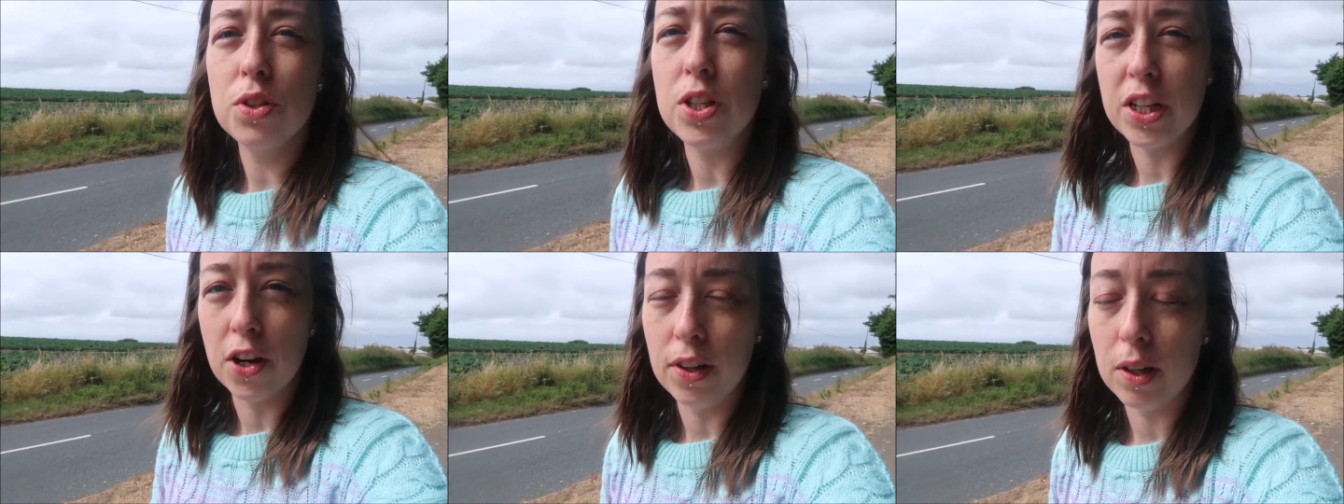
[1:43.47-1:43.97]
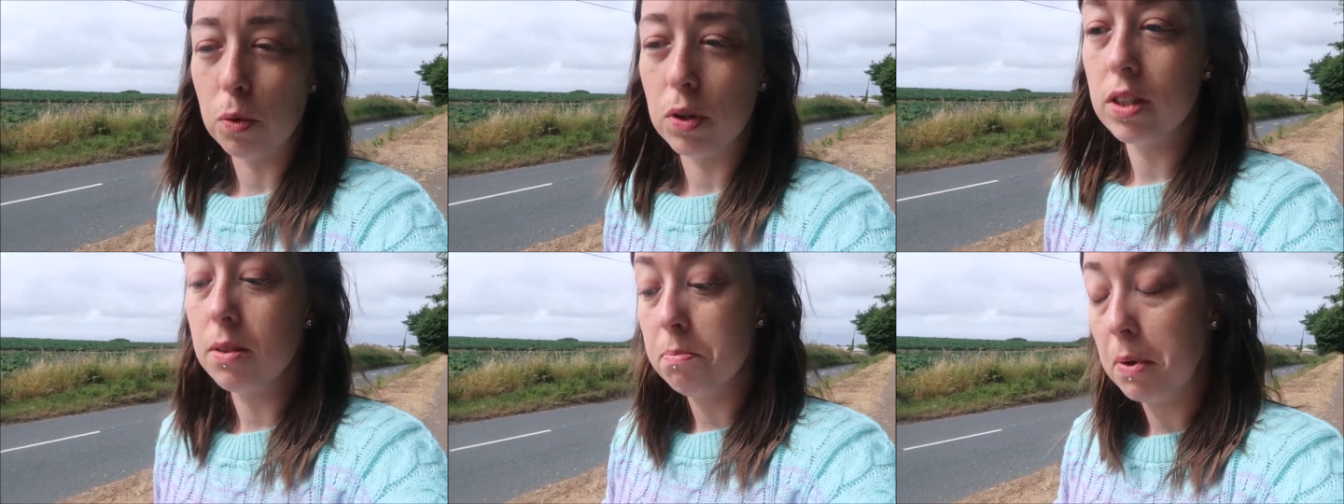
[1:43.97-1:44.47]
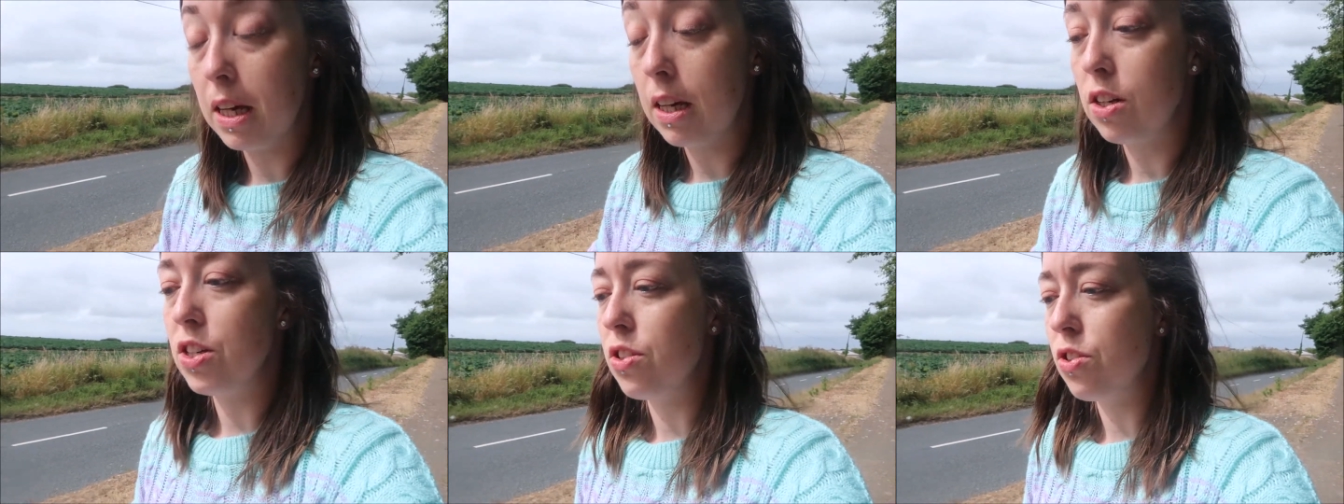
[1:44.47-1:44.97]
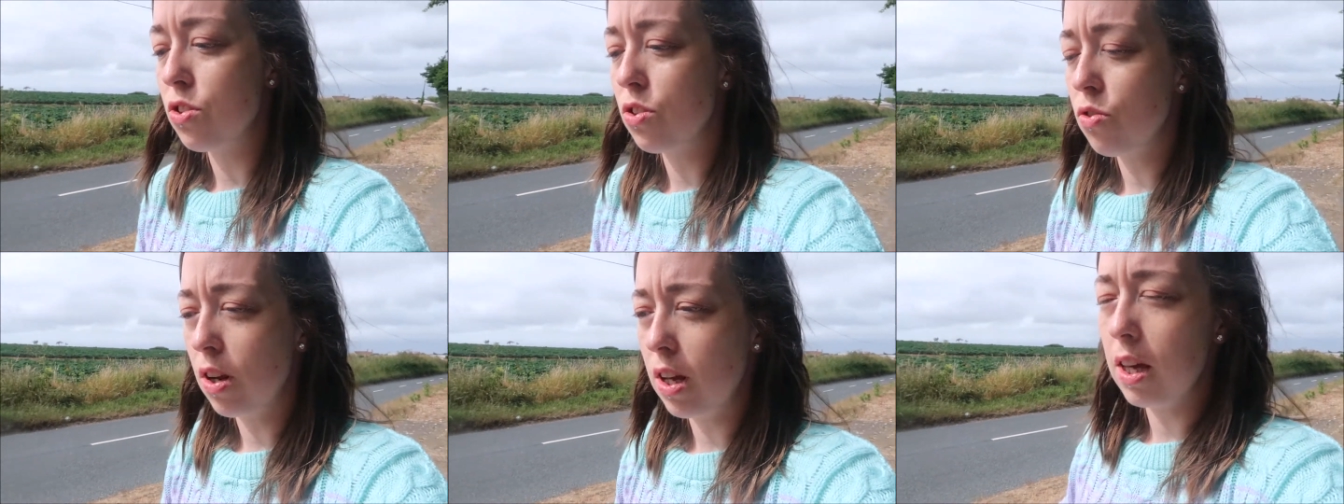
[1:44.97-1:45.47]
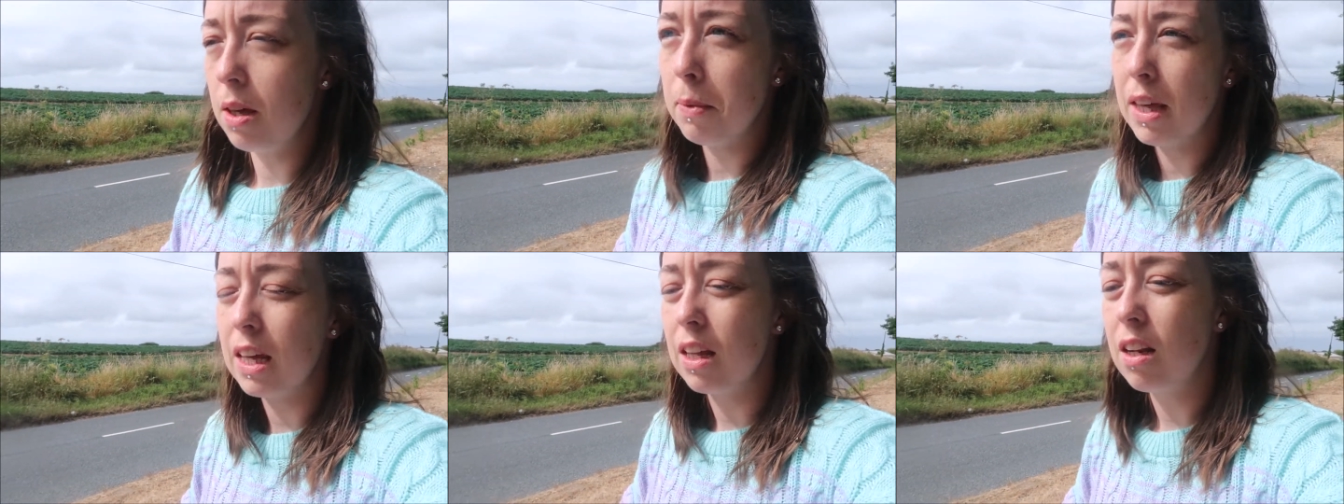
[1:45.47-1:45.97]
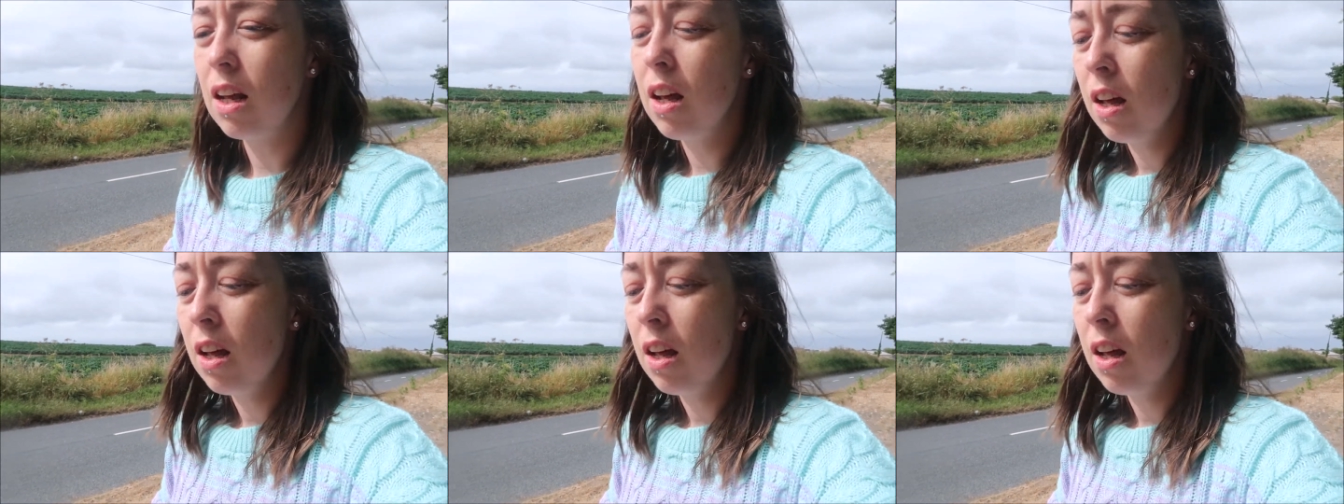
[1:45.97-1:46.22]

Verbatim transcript: She only wants me and she's screaming.